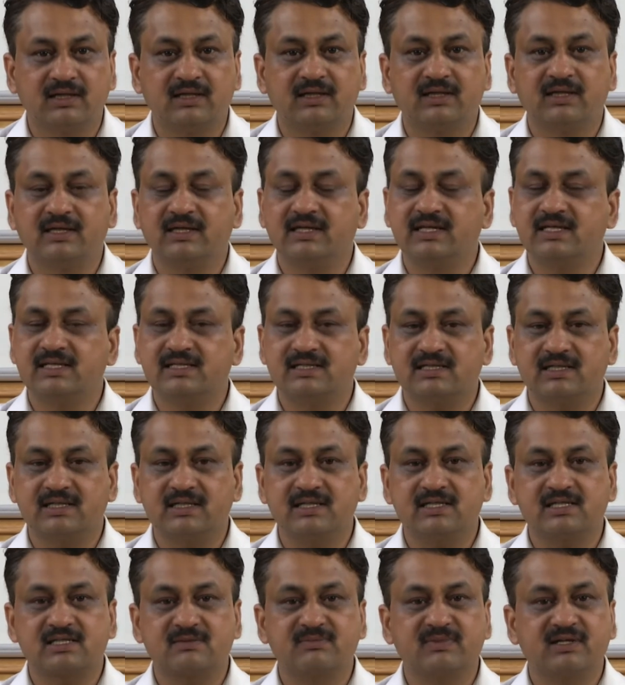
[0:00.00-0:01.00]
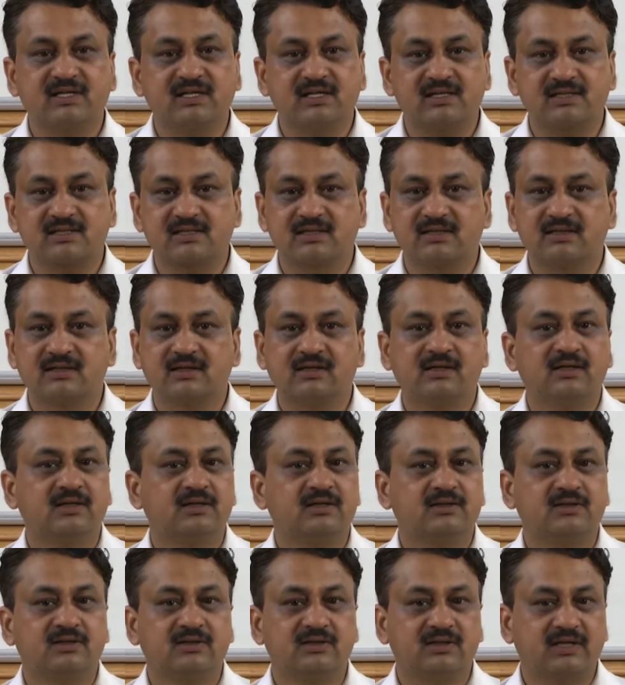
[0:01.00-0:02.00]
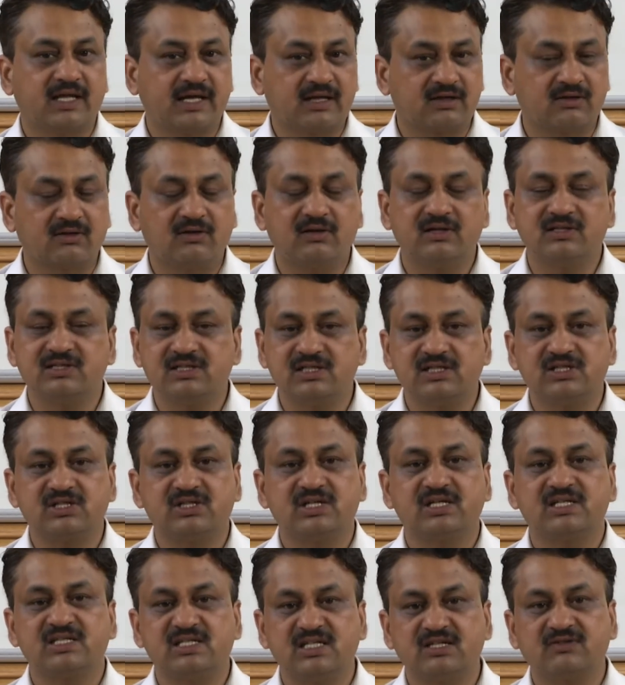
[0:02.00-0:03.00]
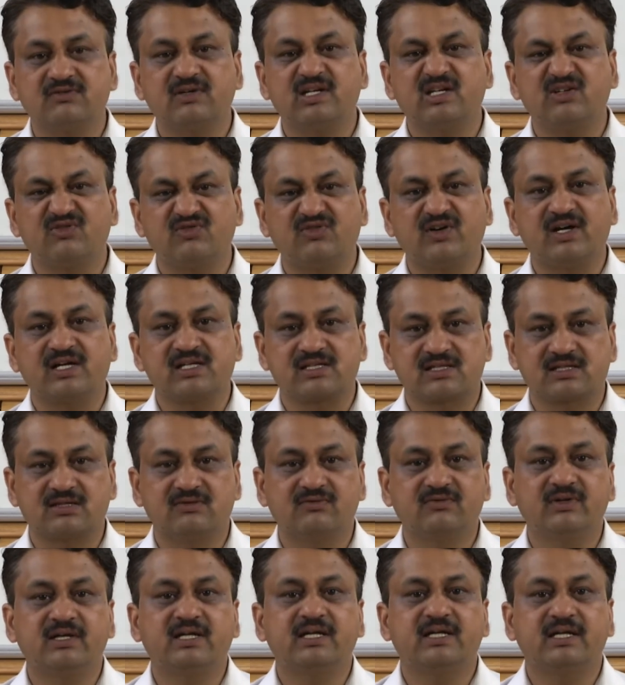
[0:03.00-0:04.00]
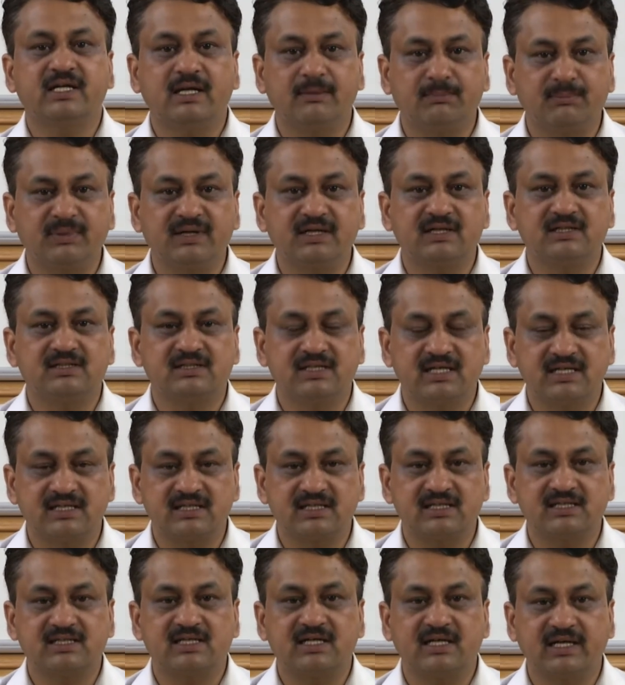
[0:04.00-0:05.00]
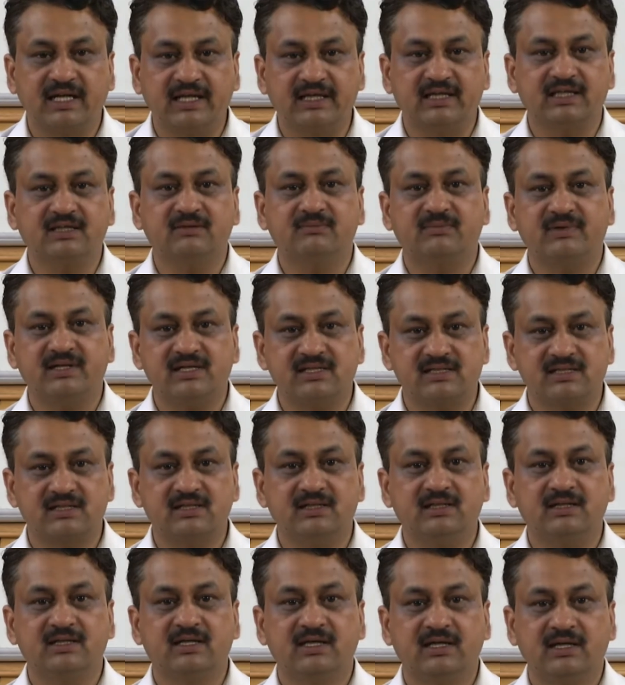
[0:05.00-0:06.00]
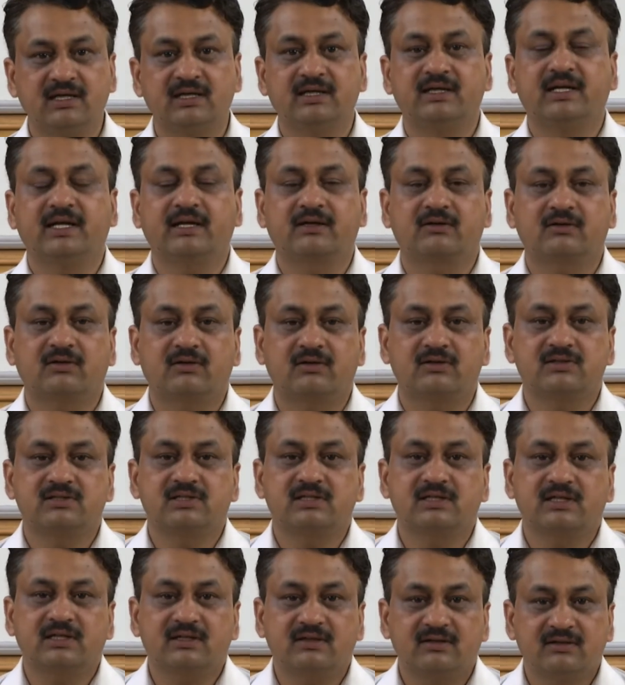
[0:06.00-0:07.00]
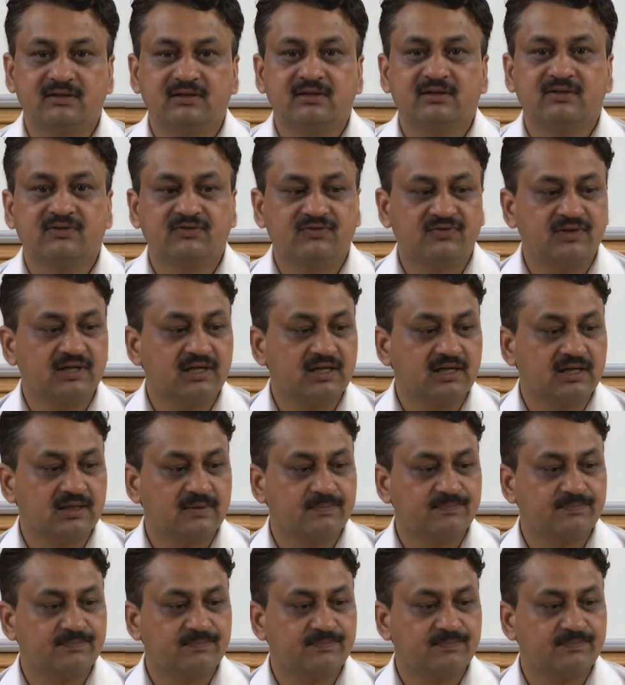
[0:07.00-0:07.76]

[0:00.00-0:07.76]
Reason is because technology is changing very fast, very rapid changes are taking place in technological field.